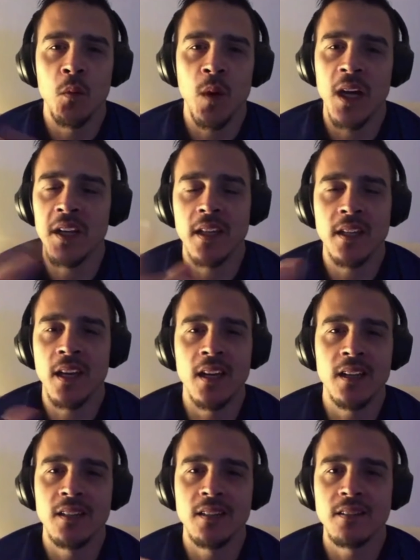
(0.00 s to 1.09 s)
why do they
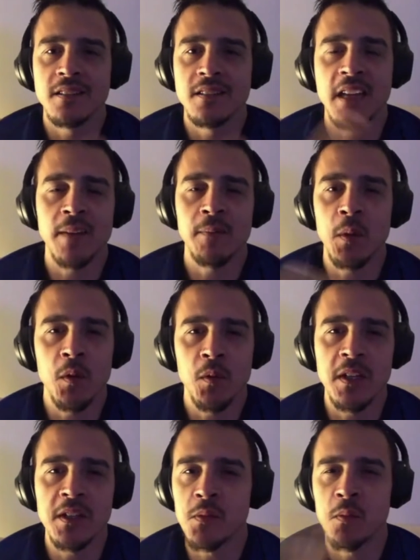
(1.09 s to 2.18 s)
not tag me with
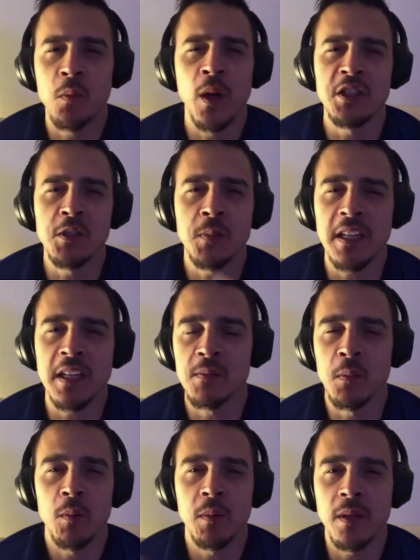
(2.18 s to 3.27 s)
Reece? What, just because
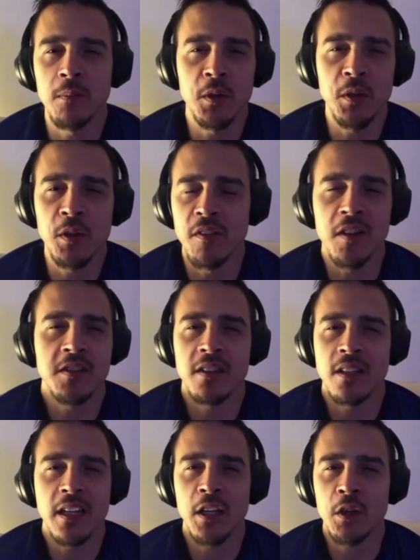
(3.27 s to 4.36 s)
more people
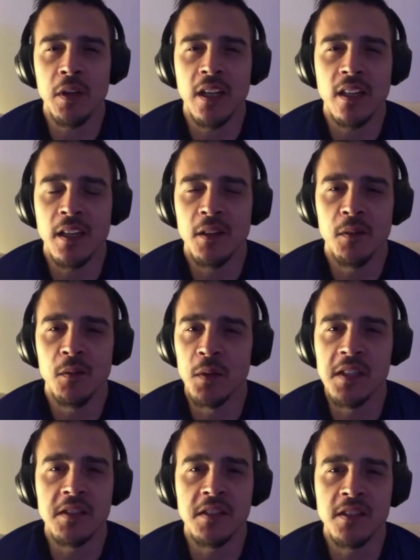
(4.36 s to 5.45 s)
universally agree that
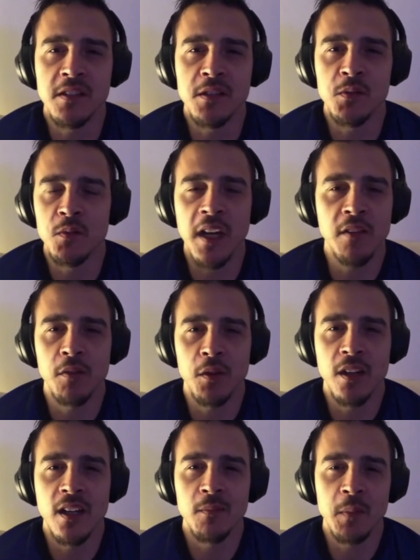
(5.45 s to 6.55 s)
Reece is ready
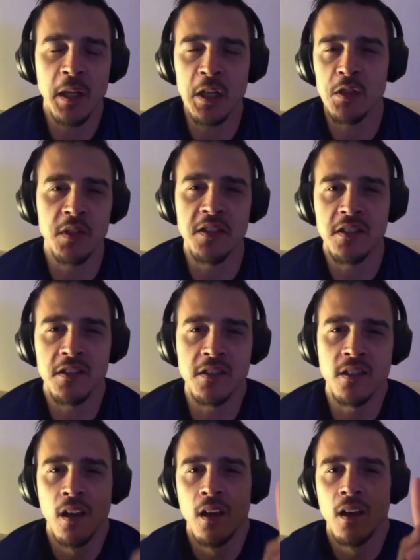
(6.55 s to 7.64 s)
for it? Because Reece
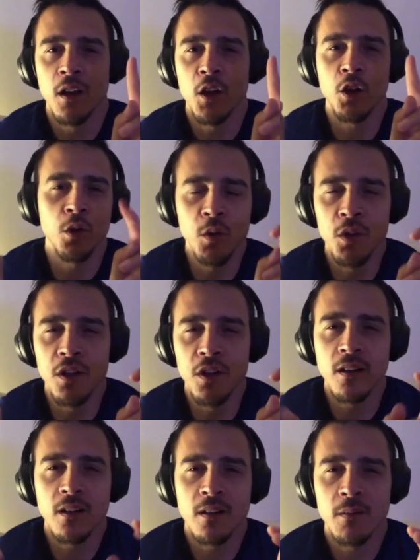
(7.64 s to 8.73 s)
is
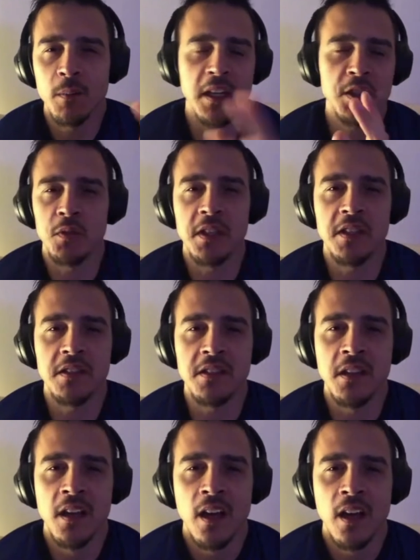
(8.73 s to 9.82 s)
cooler? Because
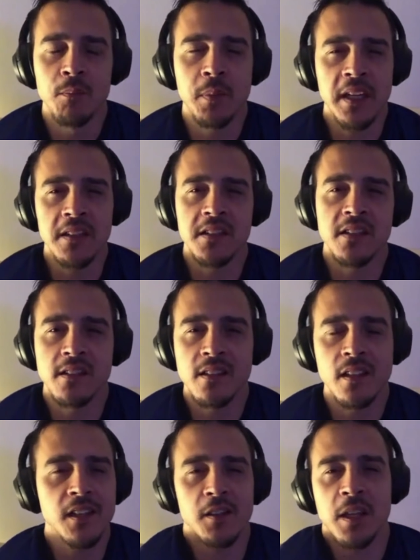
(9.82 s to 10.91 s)
Reece appeases
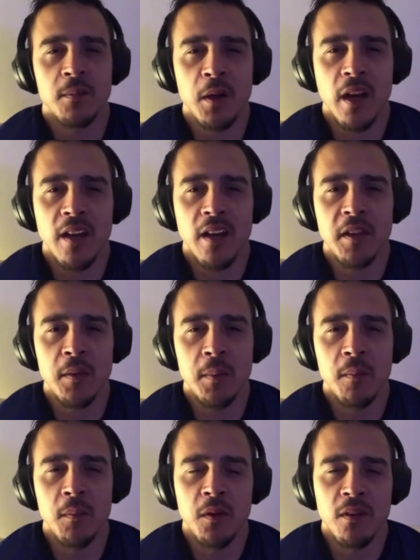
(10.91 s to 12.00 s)
the younger demographic a
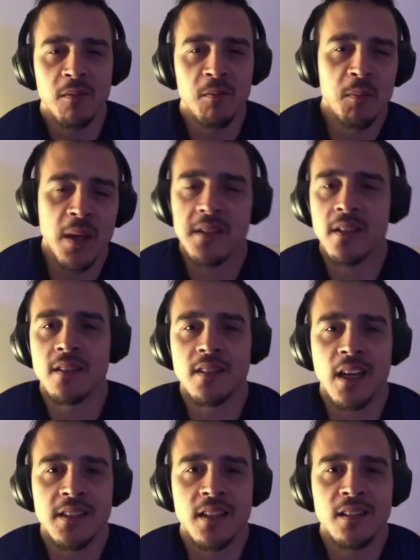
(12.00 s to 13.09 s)
bit more and Mason
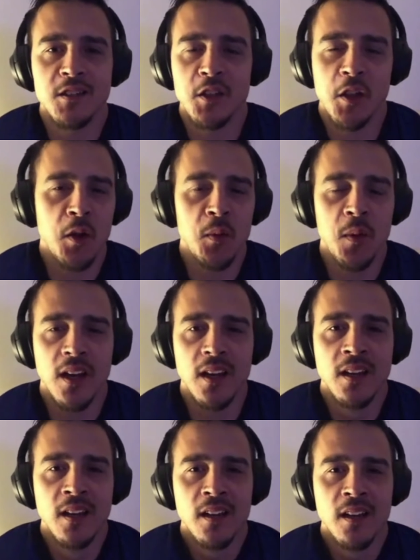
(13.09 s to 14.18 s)
doesn't? So they don't want to